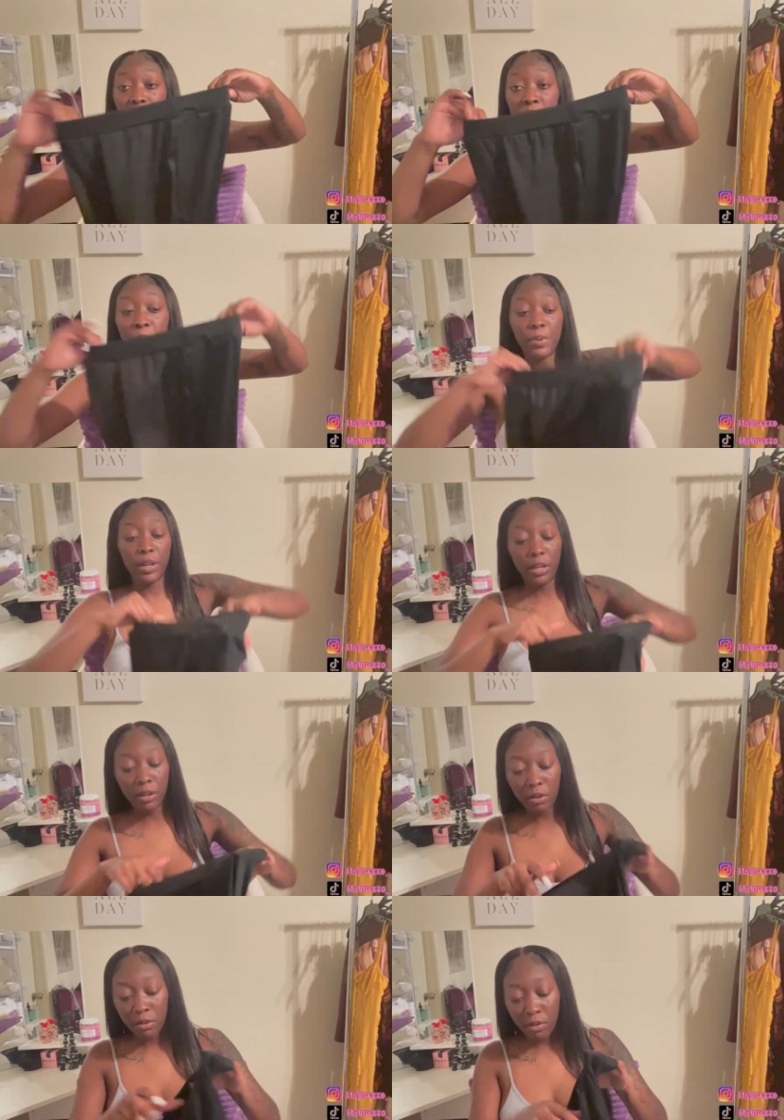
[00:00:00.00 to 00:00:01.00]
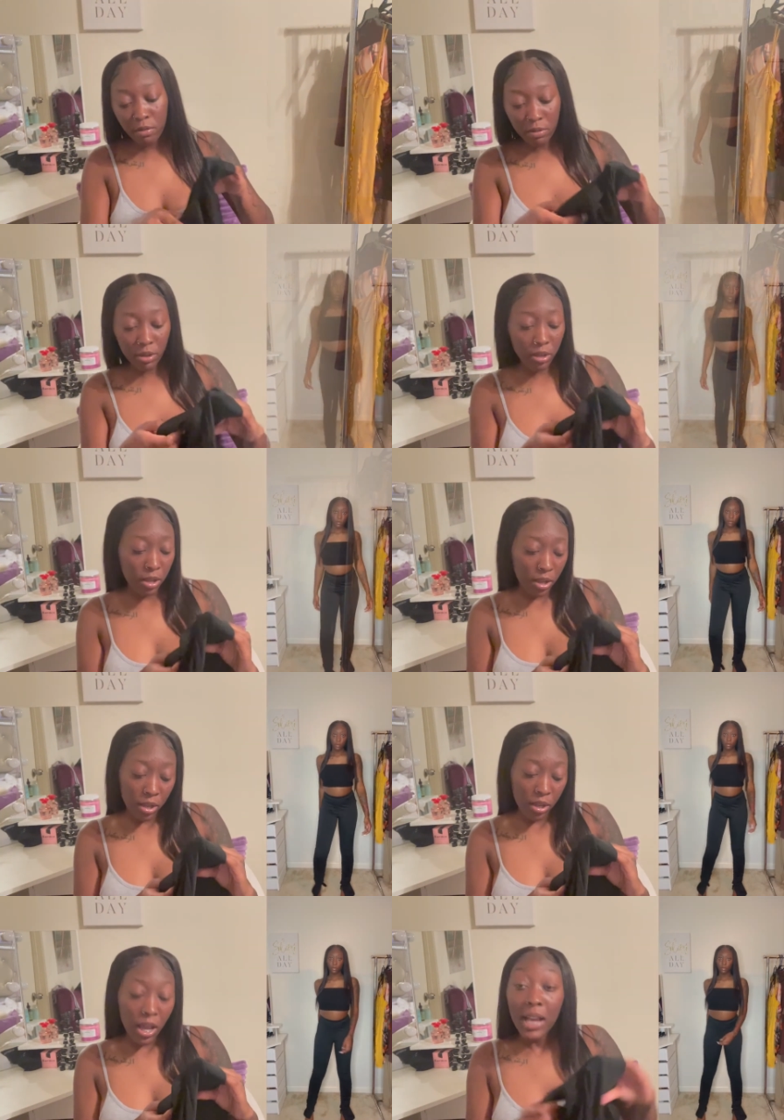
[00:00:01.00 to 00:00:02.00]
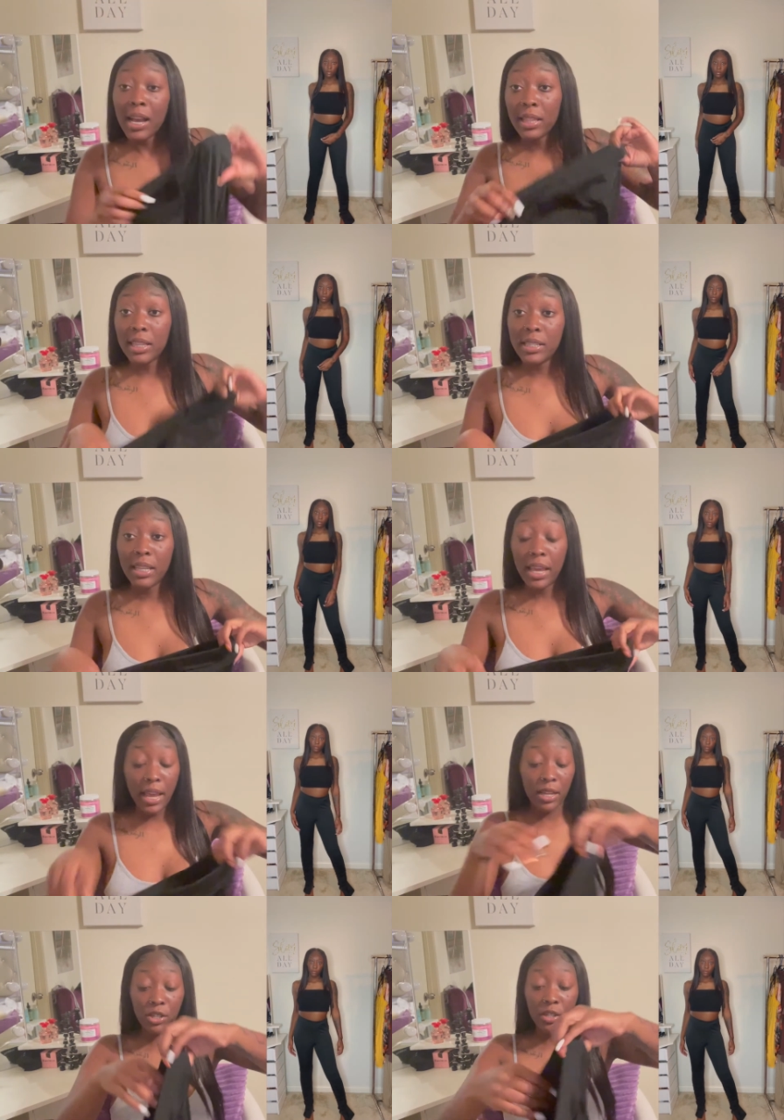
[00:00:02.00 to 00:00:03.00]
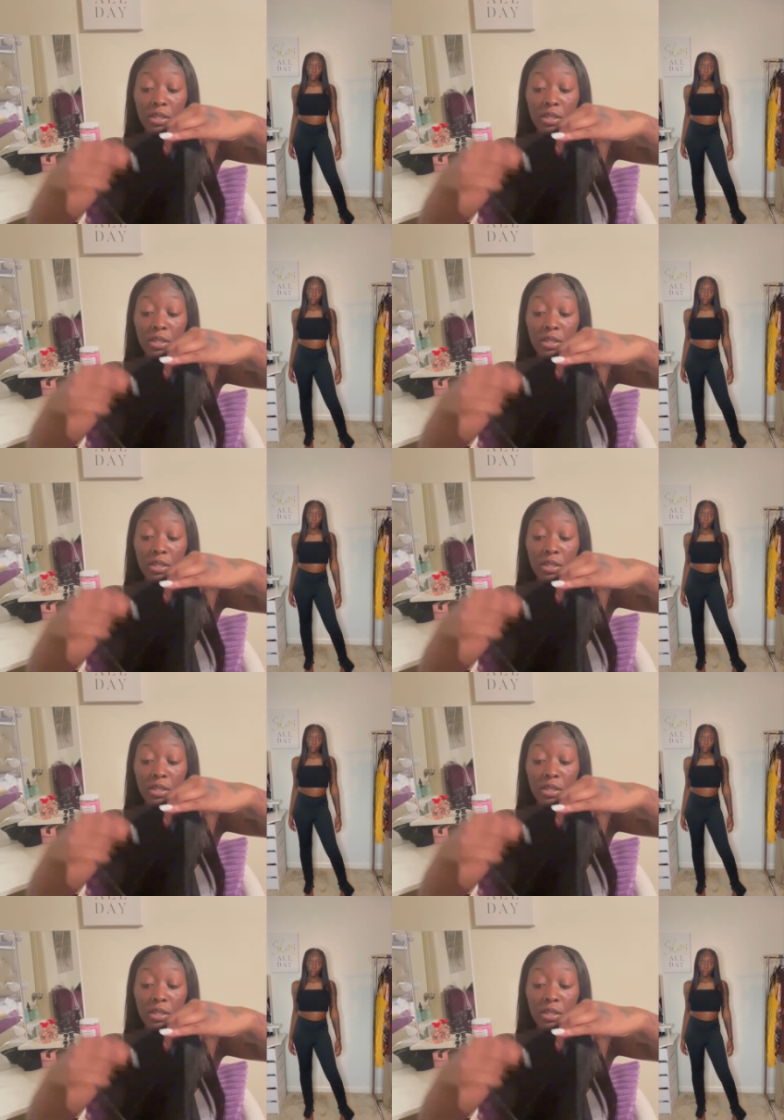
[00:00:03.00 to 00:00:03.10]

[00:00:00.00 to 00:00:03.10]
super cute. Got these in an extra